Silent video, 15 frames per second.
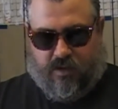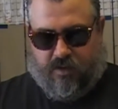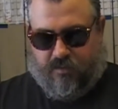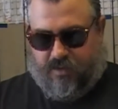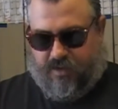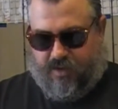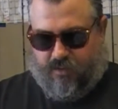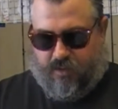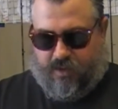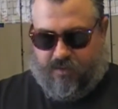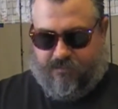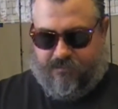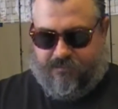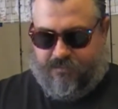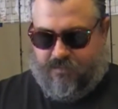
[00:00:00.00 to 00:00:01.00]
But anyway,
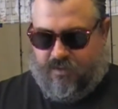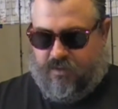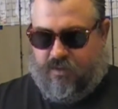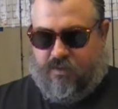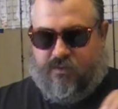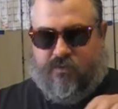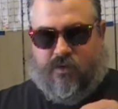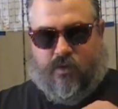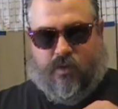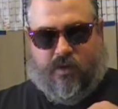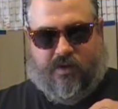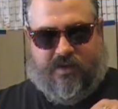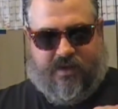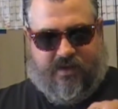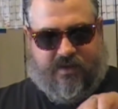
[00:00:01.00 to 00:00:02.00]
so we're
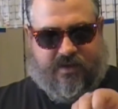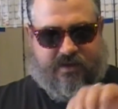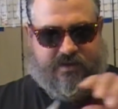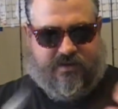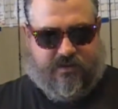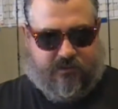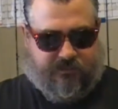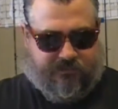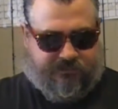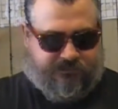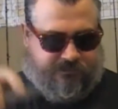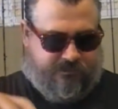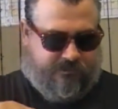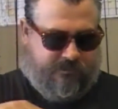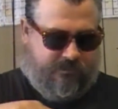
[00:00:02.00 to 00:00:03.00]
going to take this and
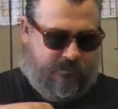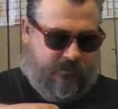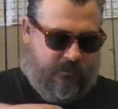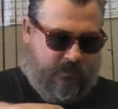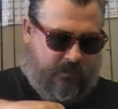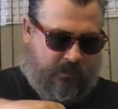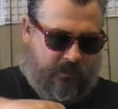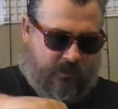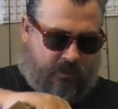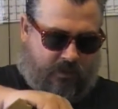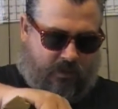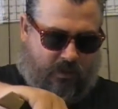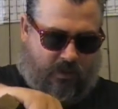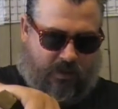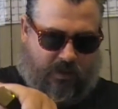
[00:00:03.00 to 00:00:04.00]

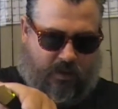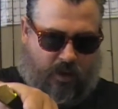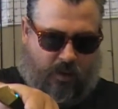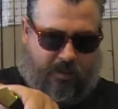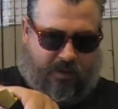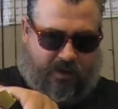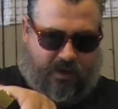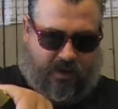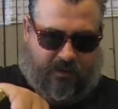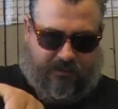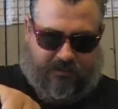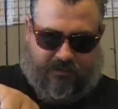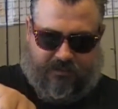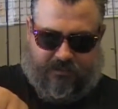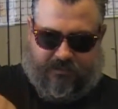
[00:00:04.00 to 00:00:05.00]
go ahead and open it up,
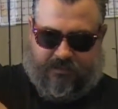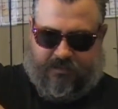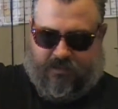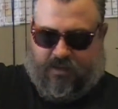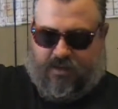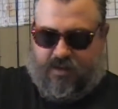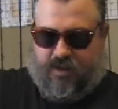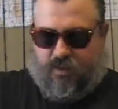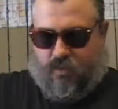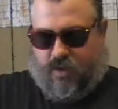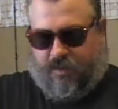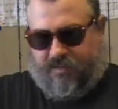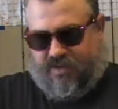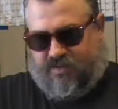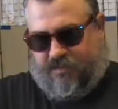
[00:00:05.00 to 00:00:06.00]
and
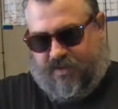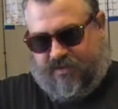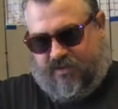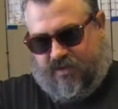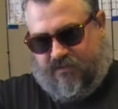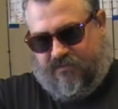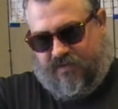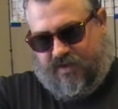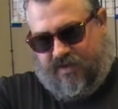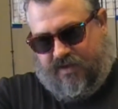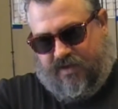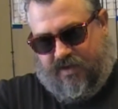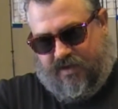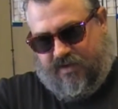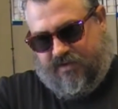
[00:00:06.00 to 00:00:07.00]
what I'm expecting to find
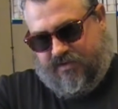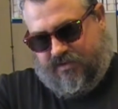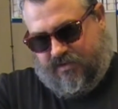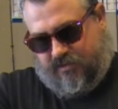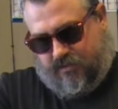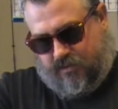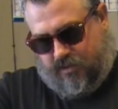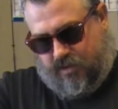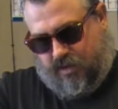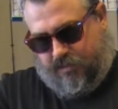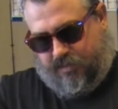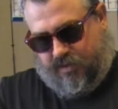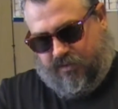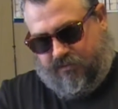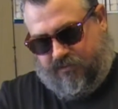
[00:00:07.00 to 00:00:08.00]
in it is a
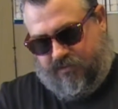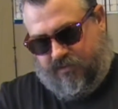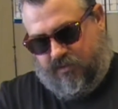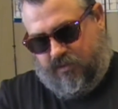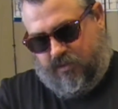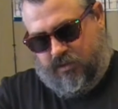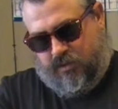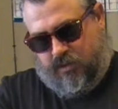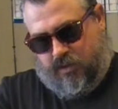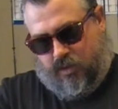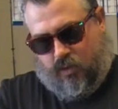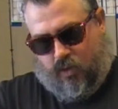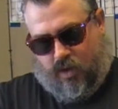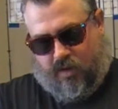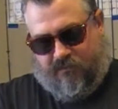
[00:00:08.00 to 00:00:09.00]
couple of
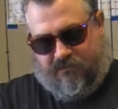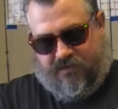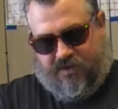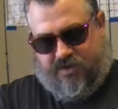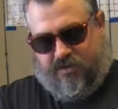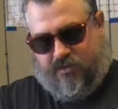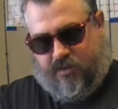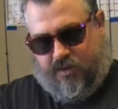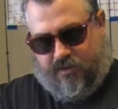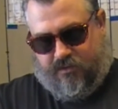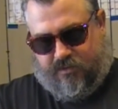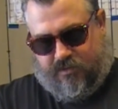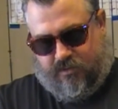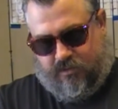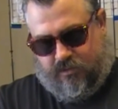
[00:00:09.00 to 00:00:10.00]
Quantum fishing
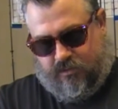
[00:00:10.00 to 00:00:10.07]
reels.